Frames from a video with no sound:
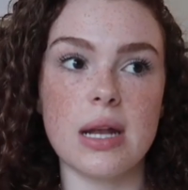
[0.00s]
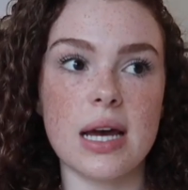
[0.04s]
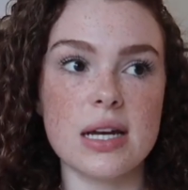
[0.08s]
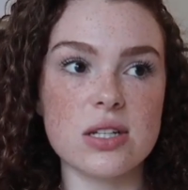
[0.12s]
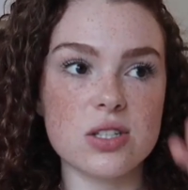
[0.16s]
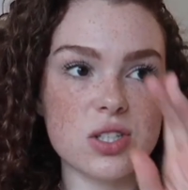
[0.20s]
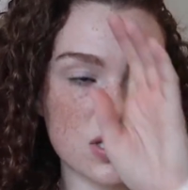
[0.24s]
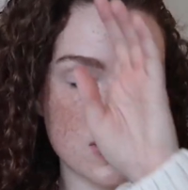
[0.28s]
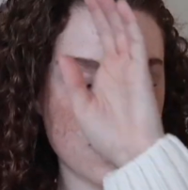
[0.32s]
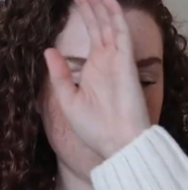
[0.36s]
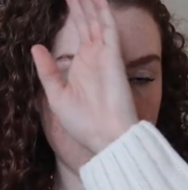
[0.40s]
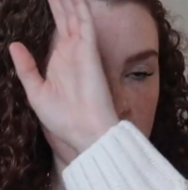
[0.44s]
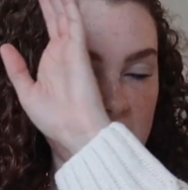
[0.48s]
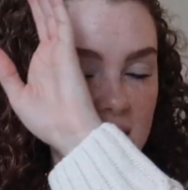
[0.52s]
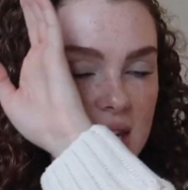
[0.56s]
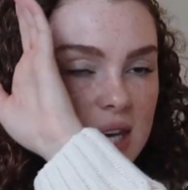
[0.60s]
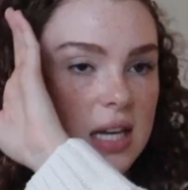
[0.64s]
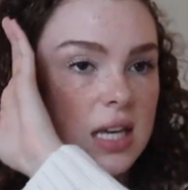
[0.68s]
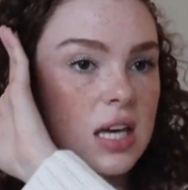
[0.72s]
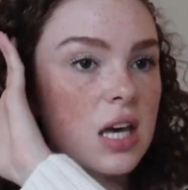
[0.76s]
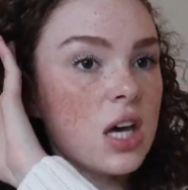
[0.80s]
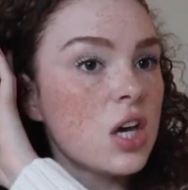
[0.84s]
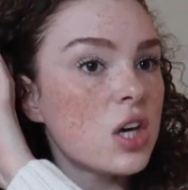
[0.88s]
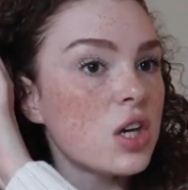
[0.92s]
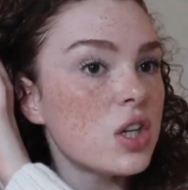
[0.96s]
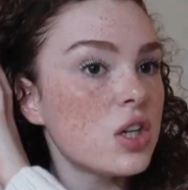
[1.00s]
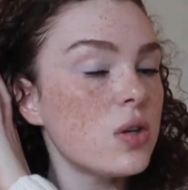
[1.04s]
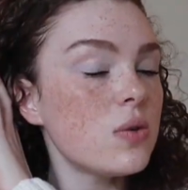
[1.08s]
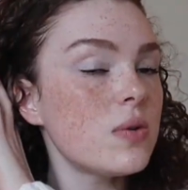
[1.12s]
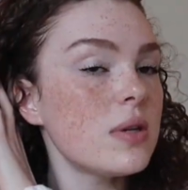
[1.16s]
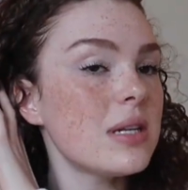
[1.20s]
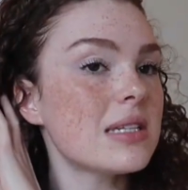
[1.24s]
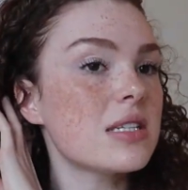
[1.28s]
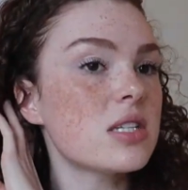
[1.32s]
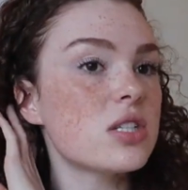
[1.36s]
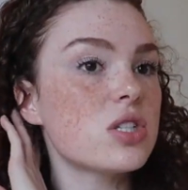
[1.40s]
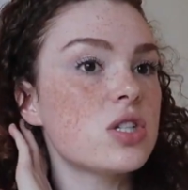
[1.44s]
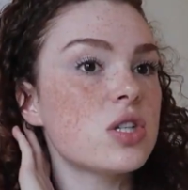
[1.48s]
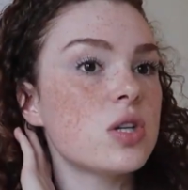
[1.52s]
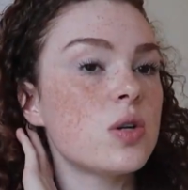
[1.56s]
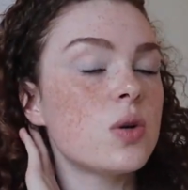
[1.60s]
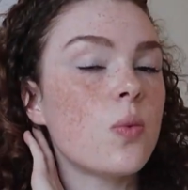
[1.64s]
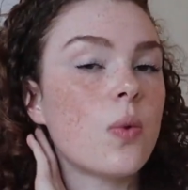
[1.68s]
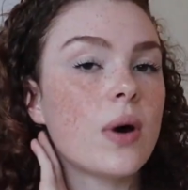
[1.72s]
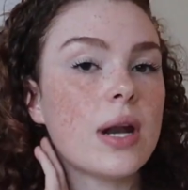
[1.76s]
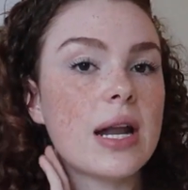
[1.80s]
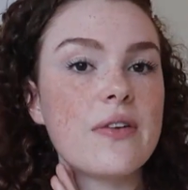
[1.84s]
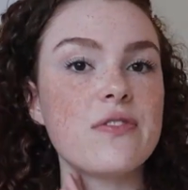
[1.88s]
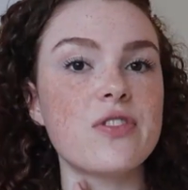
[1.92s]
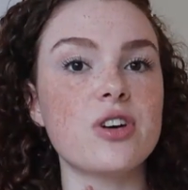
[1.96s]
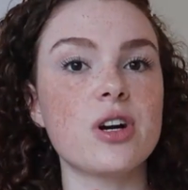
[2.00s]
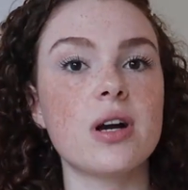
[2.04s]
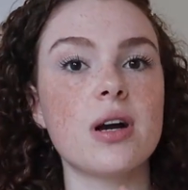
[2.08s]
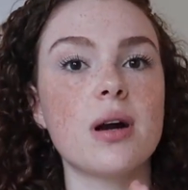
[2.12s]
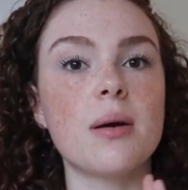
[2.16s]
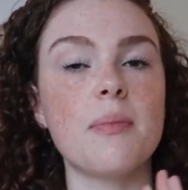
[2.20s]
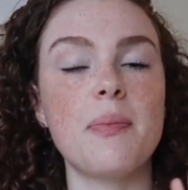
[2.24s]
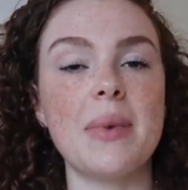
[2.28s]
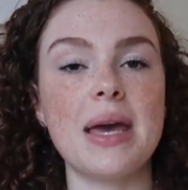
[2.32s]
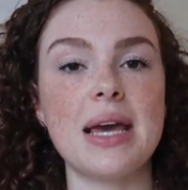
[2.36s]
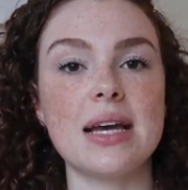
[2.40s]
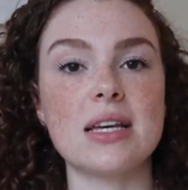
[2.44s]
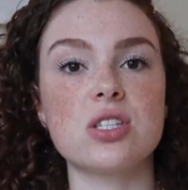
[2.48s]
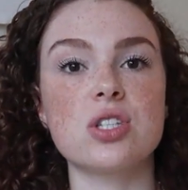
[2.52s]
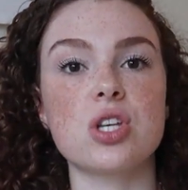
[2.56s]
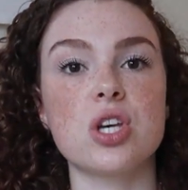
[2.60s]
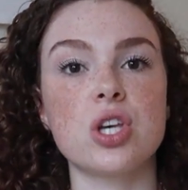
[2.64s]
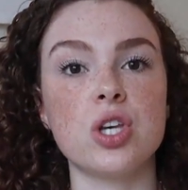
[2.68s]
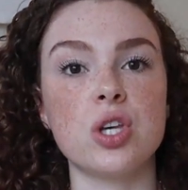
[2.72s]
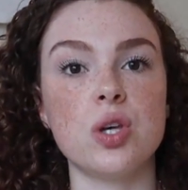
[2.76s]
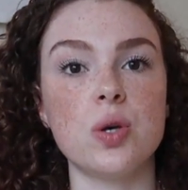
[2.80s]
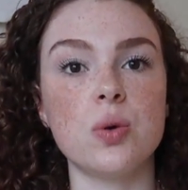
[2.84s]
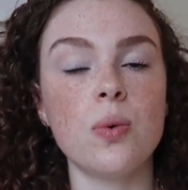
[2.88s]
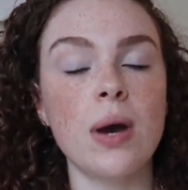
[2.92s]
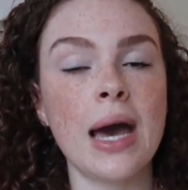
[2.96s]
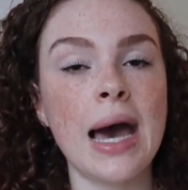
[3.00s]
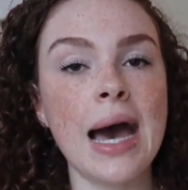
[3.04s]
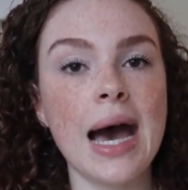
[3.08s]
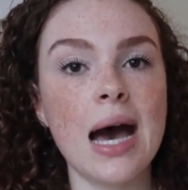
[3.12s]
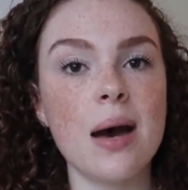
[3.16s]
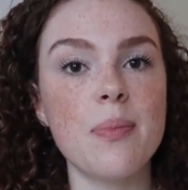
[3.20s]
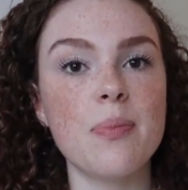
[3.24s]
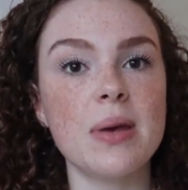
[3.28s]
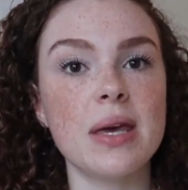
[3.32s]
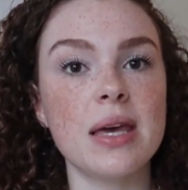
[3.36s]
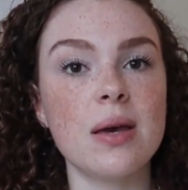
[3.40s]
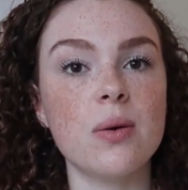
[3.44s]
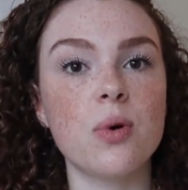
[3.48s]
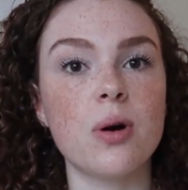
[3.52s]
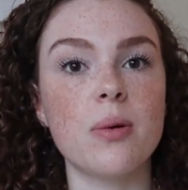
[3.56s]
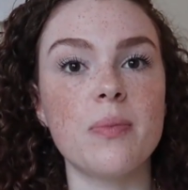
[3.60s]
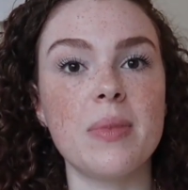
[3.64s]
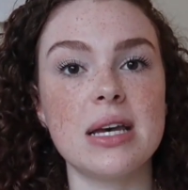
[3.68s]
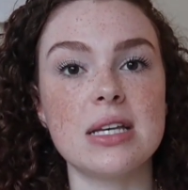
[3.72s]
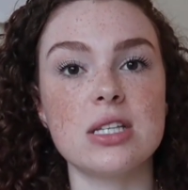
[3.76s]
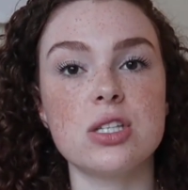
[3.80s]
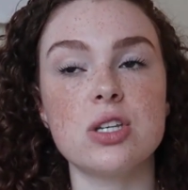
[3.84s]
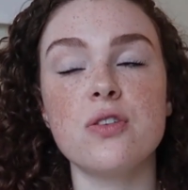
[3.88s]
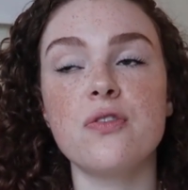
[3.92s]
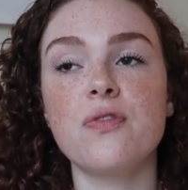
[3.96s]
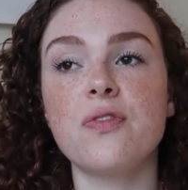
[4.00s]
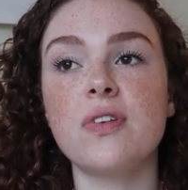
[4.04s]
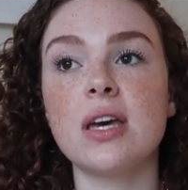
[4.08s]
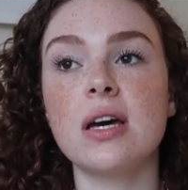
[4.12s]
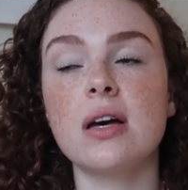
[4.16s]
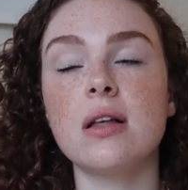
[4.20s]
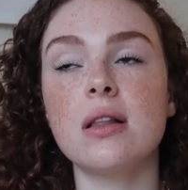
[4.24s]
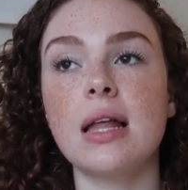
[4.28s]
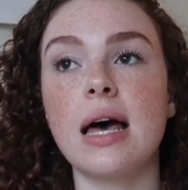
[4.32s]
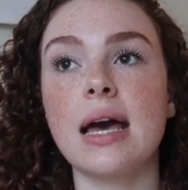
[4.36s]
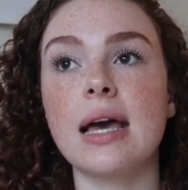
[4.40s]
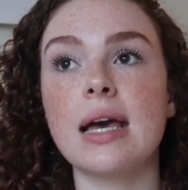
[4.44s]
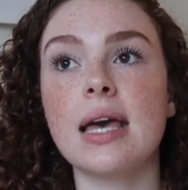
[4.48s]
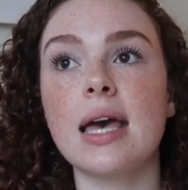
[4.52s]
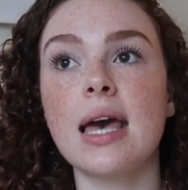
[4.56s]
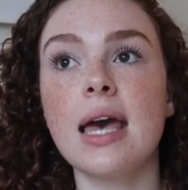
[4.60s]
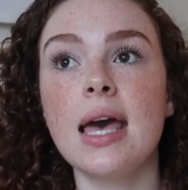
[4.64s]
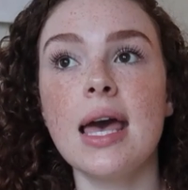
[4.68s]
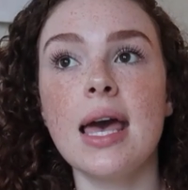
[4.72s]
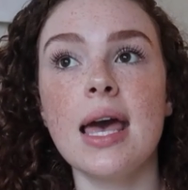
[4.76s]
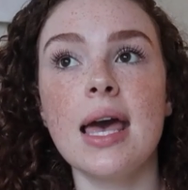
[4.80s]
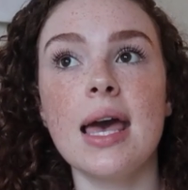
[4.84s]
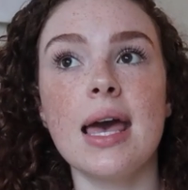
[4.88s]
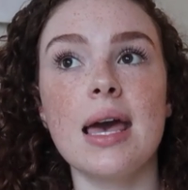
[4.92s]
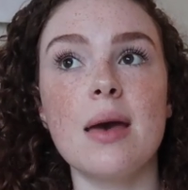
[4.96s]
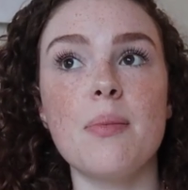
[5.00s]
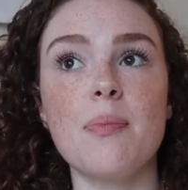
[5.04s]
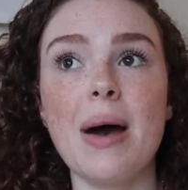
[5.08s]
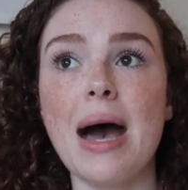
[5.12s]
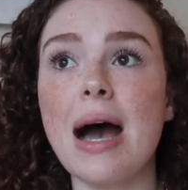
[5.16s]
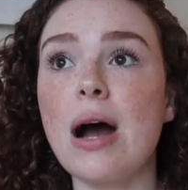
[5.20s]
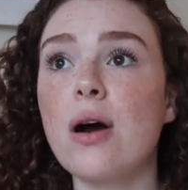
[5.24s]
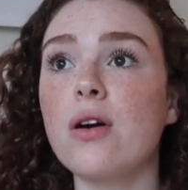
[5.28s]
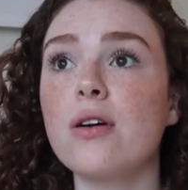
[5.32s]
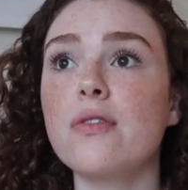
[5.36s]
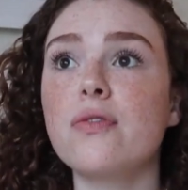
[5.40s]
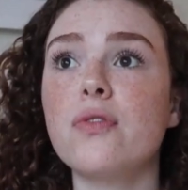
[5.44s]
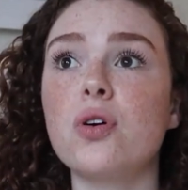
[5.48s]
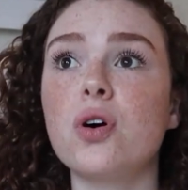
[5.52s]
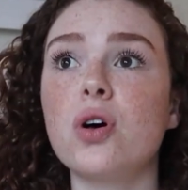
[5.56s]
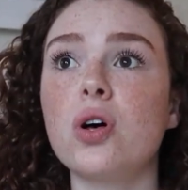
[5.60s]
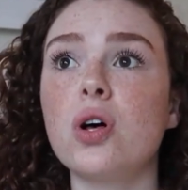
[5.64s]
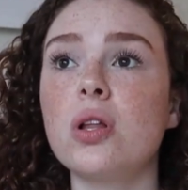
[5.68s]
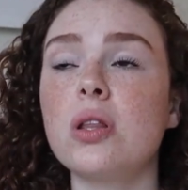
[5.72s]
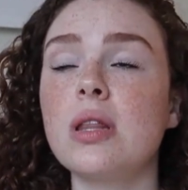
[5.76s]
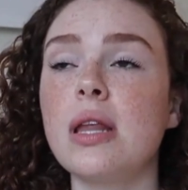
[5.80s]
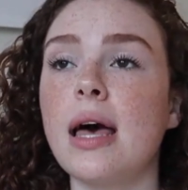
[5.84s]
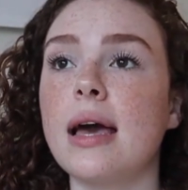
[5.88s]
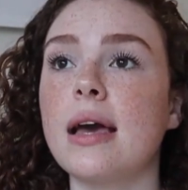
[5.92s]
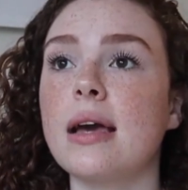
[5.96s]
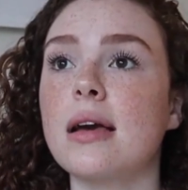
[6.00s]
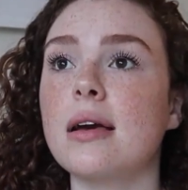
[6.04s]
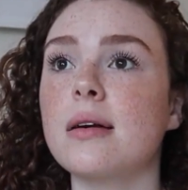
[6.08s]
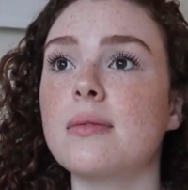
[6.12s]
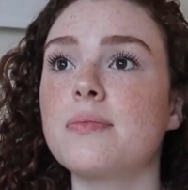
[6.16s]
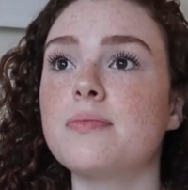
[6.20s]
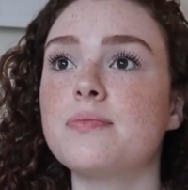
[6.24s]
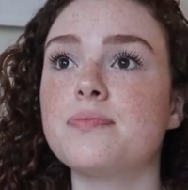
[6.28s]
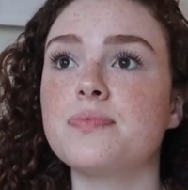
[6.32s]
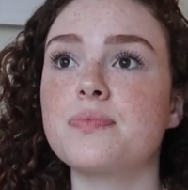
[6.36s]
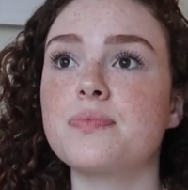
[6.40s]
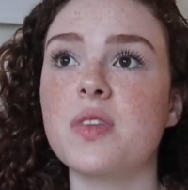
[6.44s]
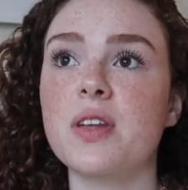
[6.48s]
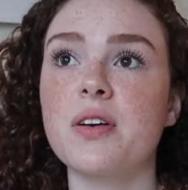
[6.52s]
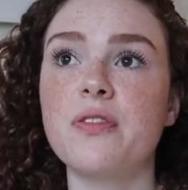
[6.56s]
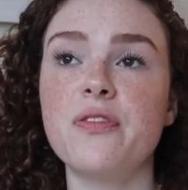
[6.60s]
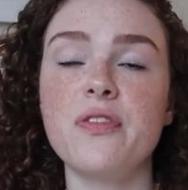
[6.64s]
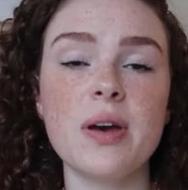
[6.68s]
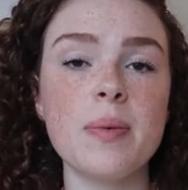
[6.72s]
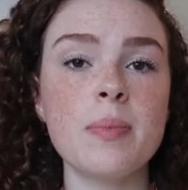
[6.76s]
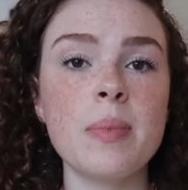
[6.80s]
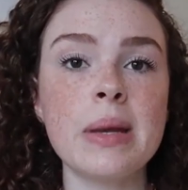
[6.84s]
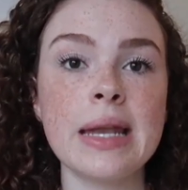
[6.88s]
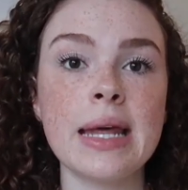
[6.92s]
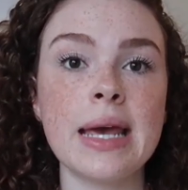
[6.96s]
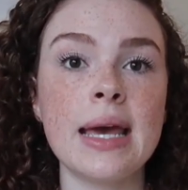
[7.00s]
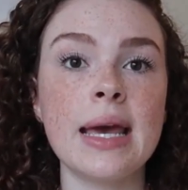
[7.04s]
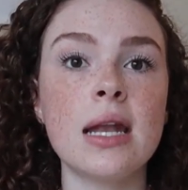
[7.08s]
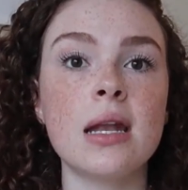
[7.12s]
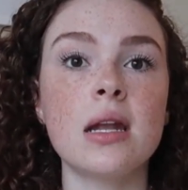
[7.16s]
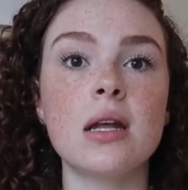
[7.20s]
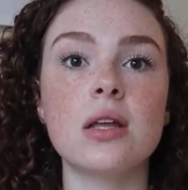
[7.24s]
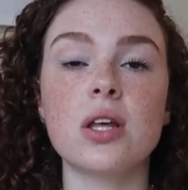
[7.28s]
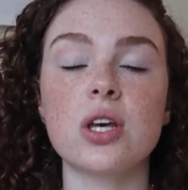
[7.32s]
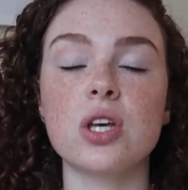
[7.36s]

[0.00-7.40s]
I just feel like you need to do whatever makes you happy, what makes you feel like empowerful, like feminine.